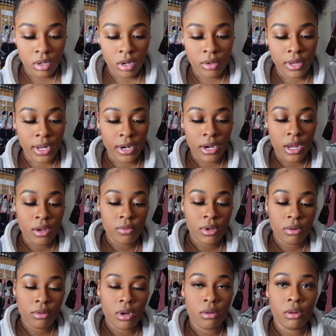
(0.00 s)
Okay, now we're
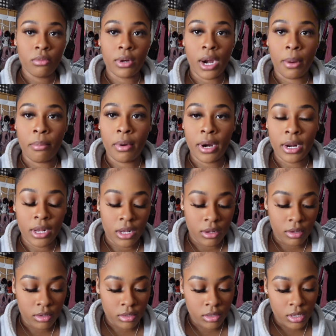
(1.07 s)
gonna go in with our bron
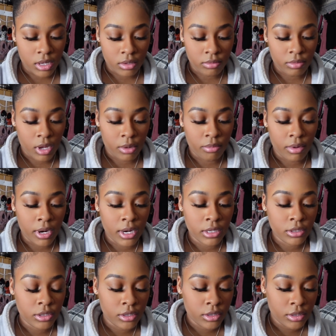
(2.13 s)
yeah, our
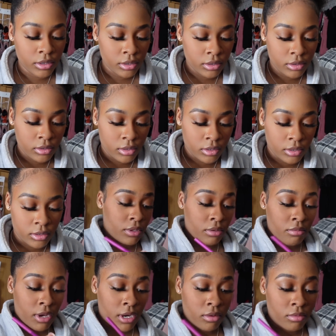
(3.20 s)
bronzer. It don't really
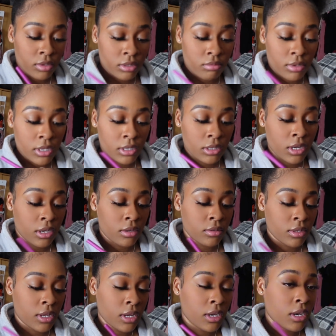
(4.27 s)
matter which brush, not
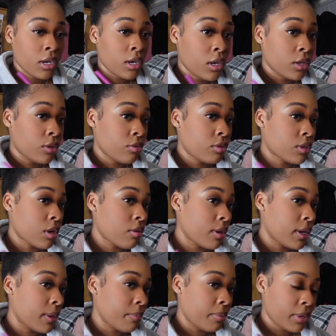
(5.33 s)
gonna lie. You just go
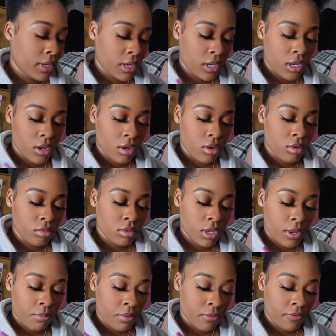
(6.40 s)
ahead and put it on
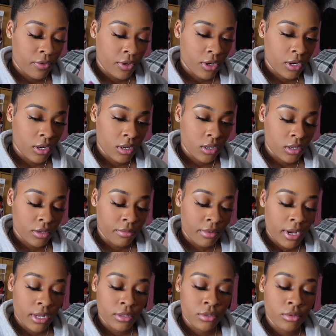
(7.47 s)
top of your um,
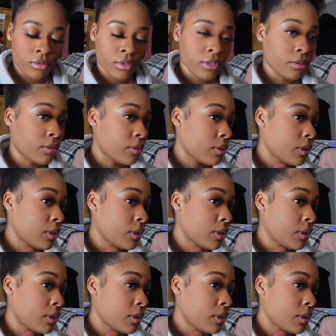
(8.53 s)
contour.